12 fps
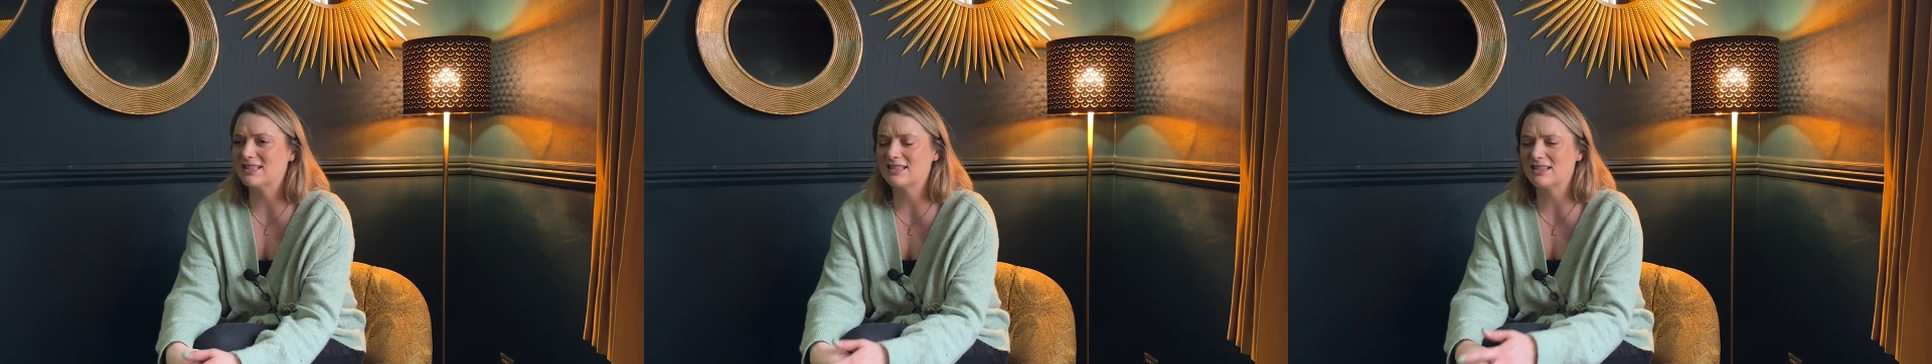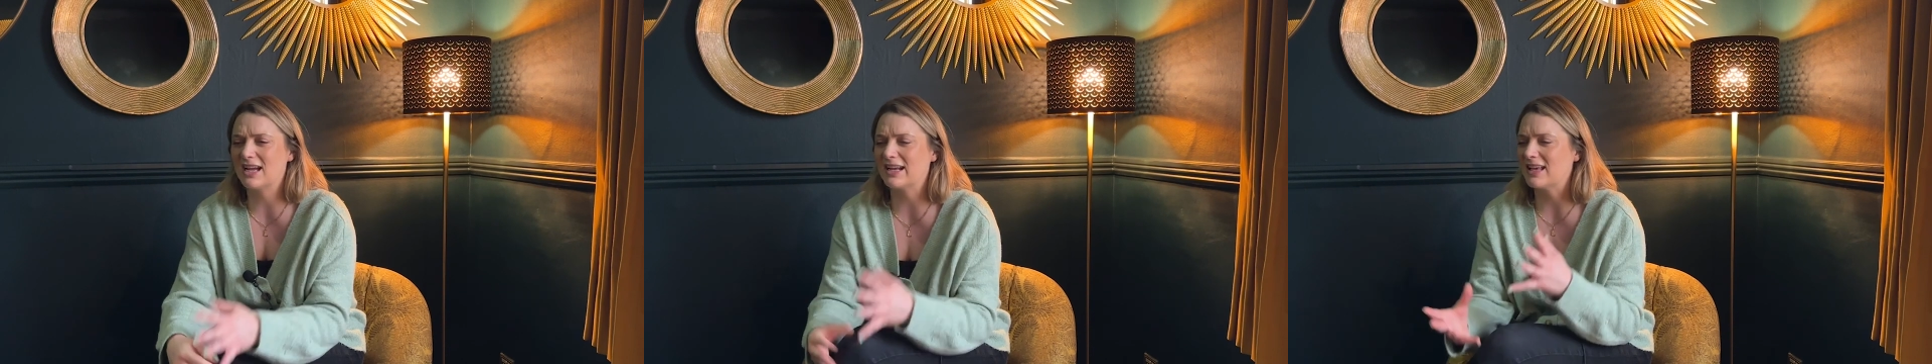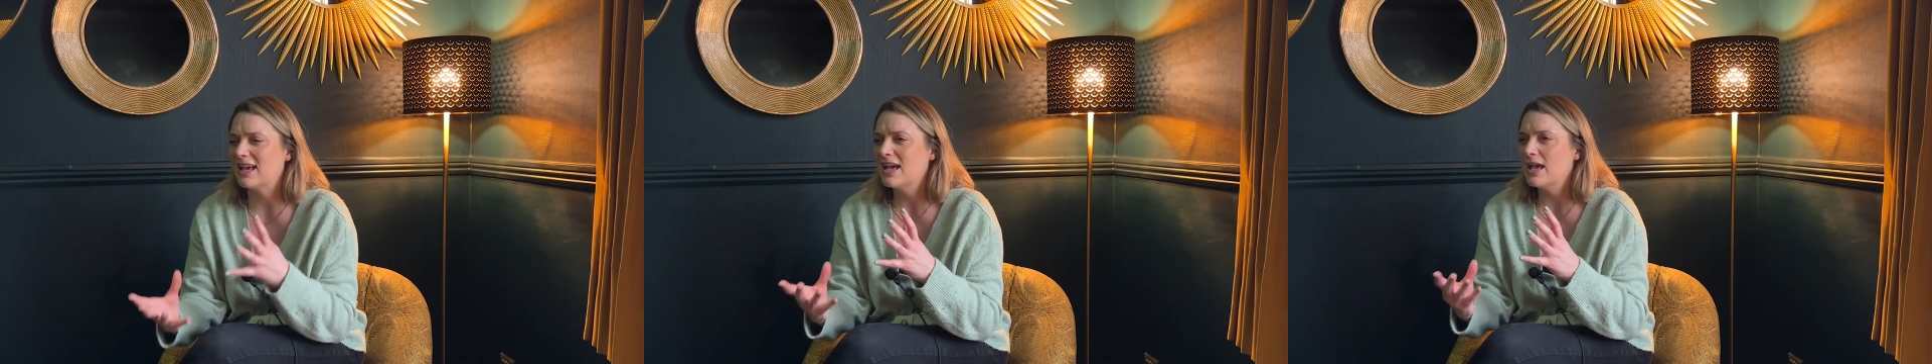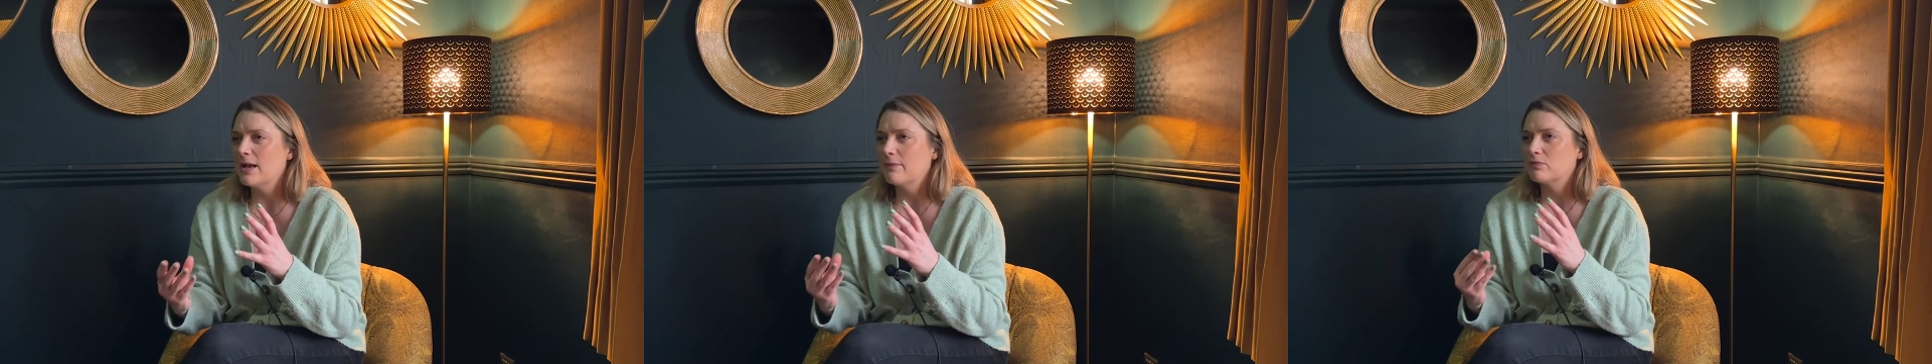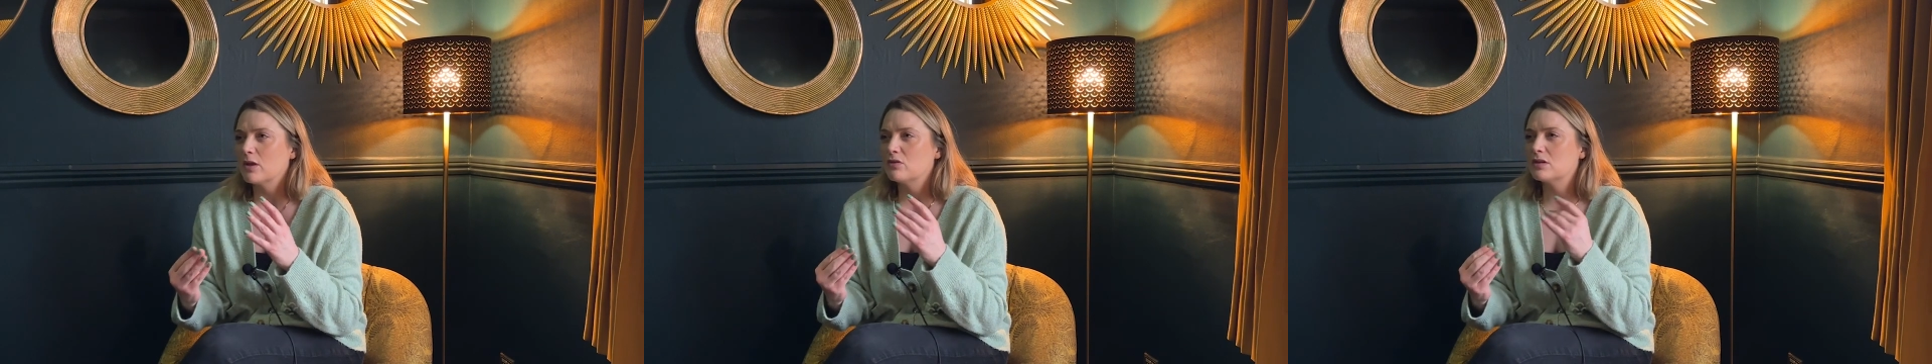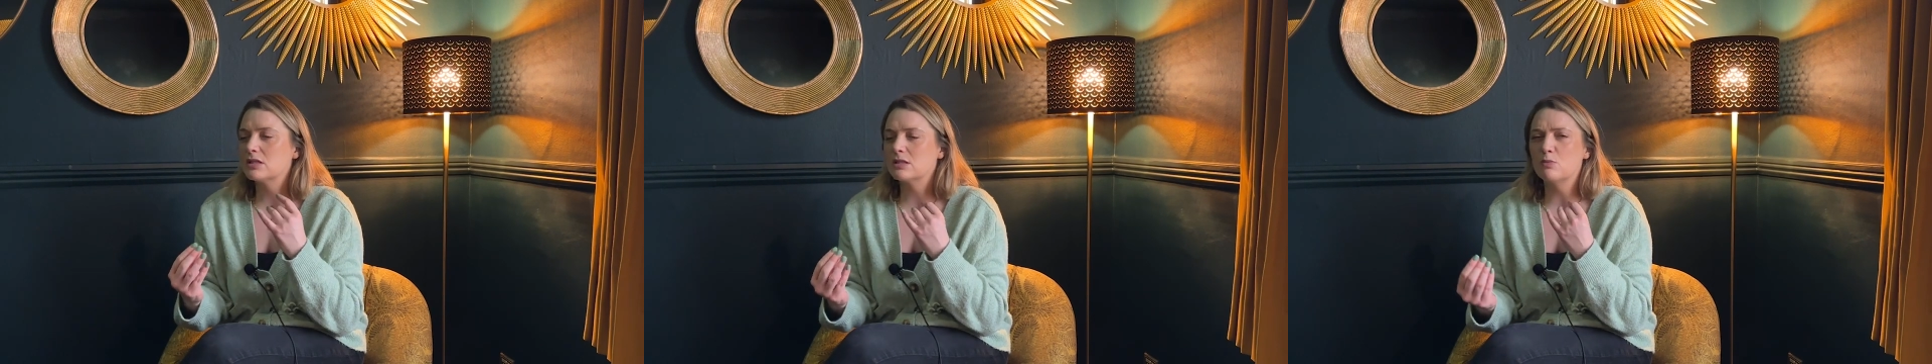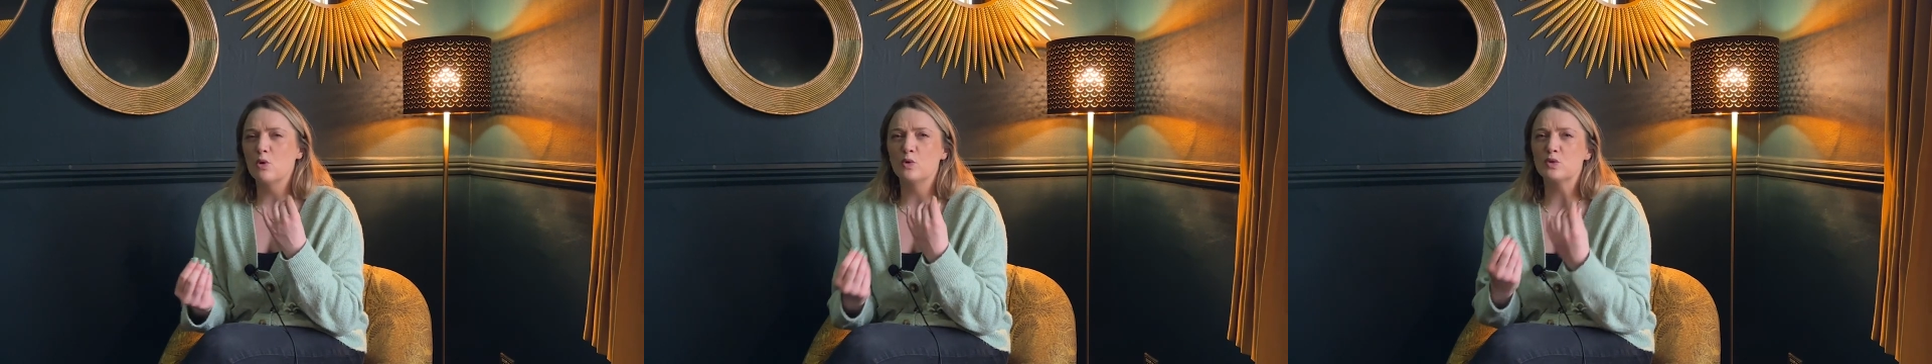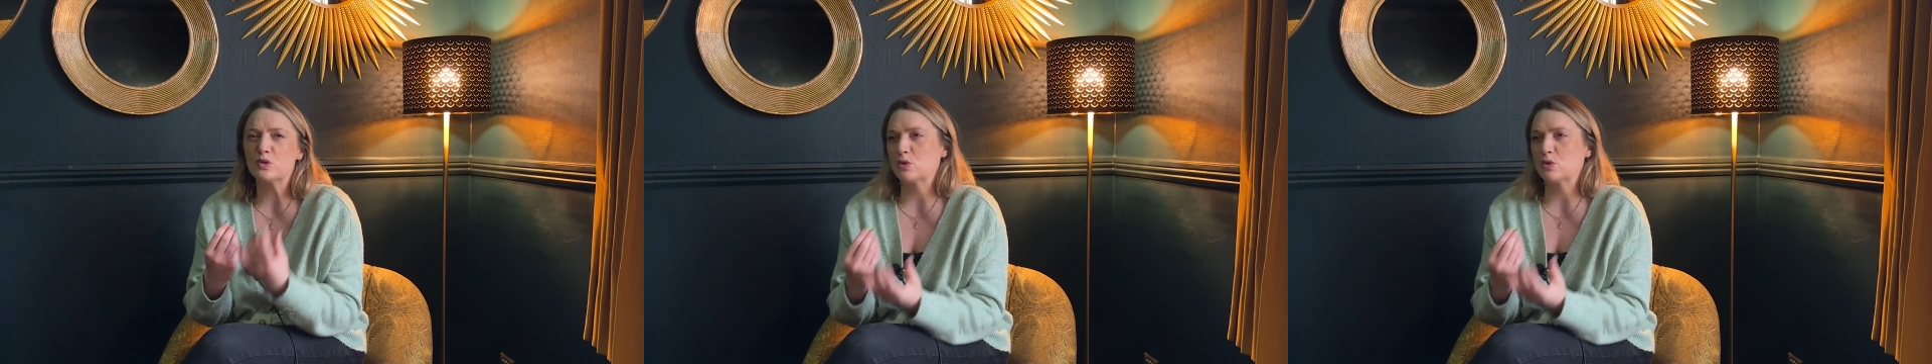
The, like the small